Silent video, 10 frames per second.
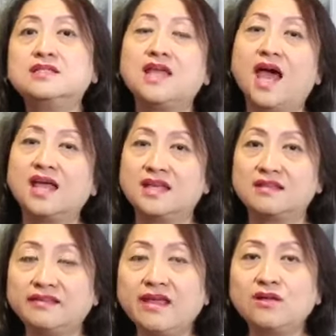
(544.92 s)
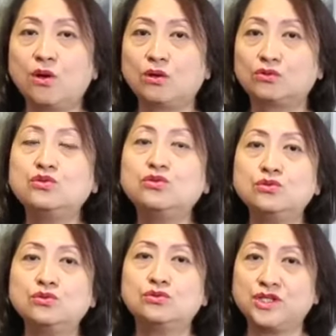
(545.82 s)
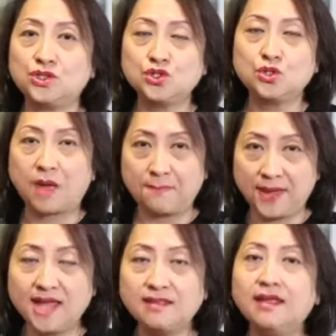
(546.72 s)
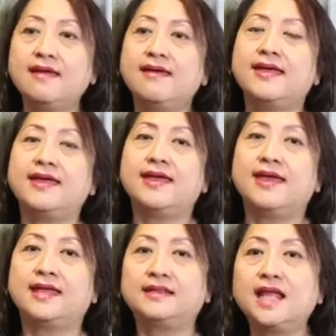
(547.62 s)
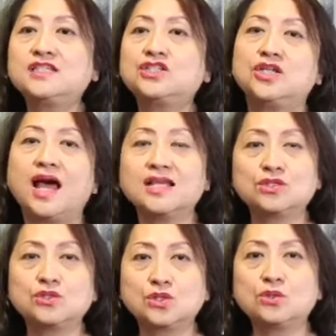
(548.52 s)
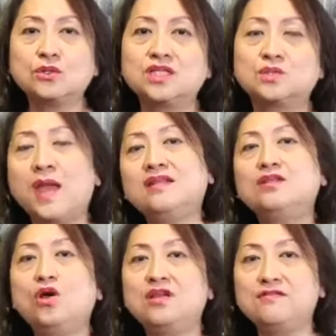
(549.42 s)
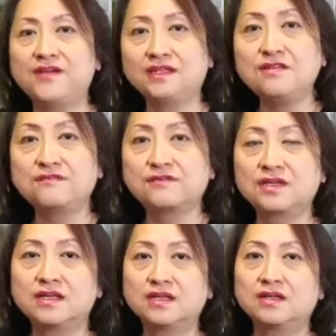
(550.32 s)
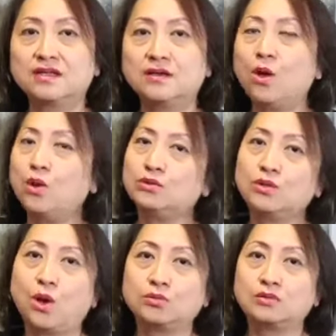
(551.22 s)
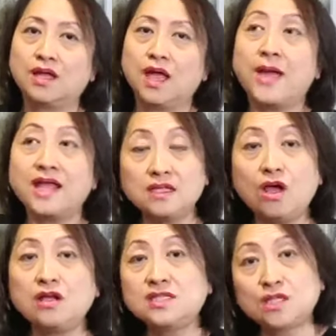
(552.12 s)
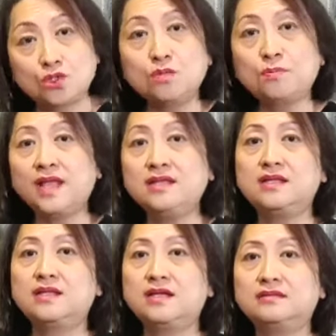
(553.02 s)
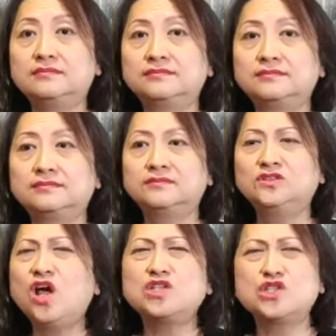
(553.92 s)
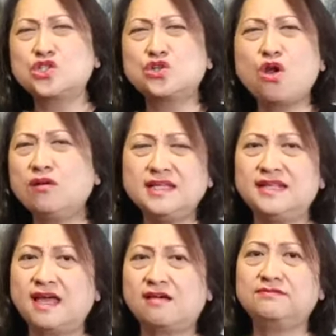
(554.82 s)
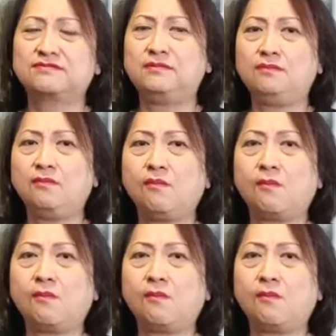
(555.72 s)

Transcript: things that I can take or do to reduce my pain? And last, she asked also, is Panadol effective? Oh no. Panadol is a good painkiller, not strong enough,